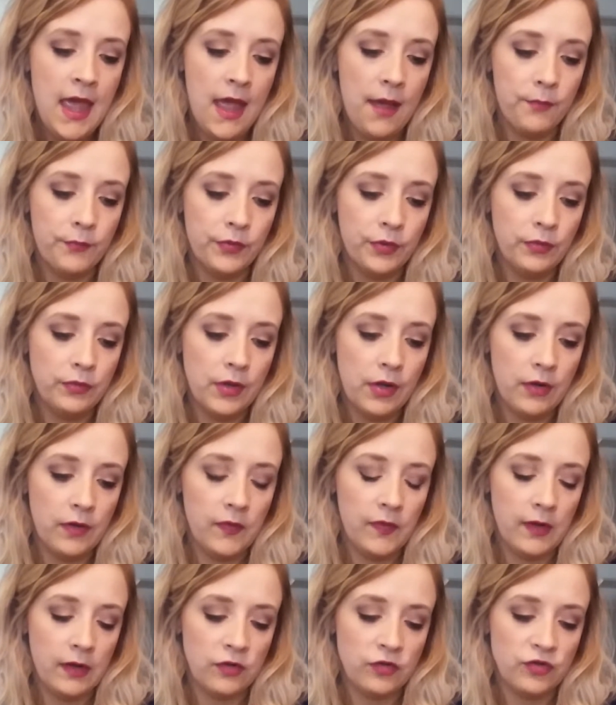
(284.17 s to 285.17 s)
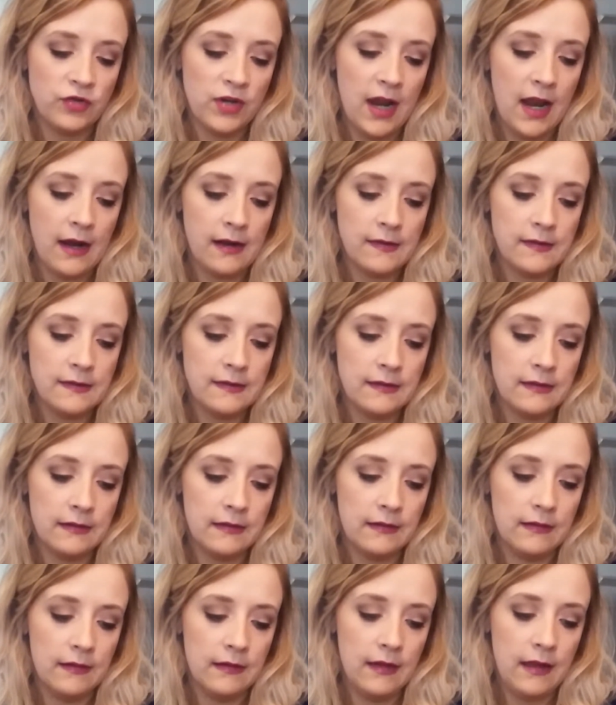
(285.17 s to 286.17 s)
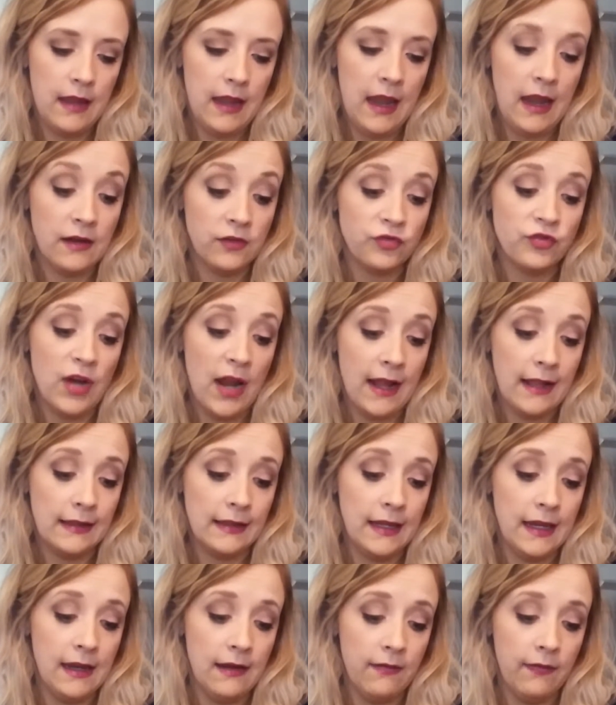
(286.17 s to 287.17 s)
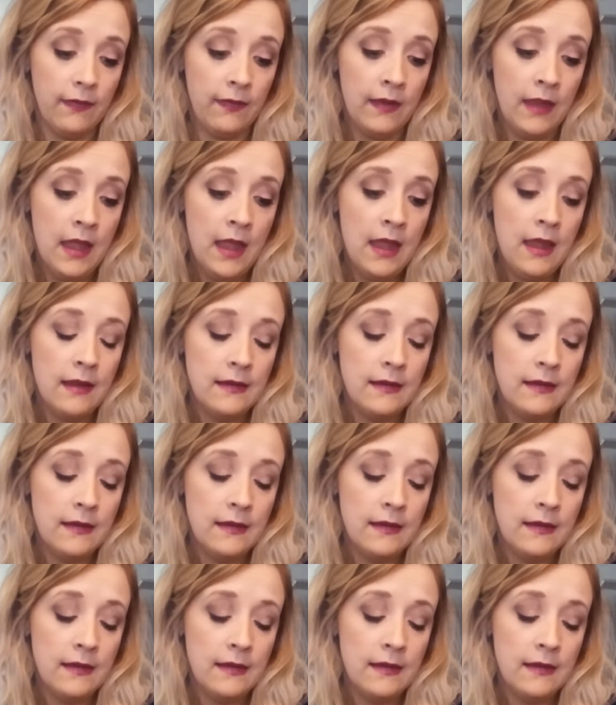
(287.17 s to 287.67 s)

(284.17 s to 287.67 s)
and blue lotus extracts extract leaves,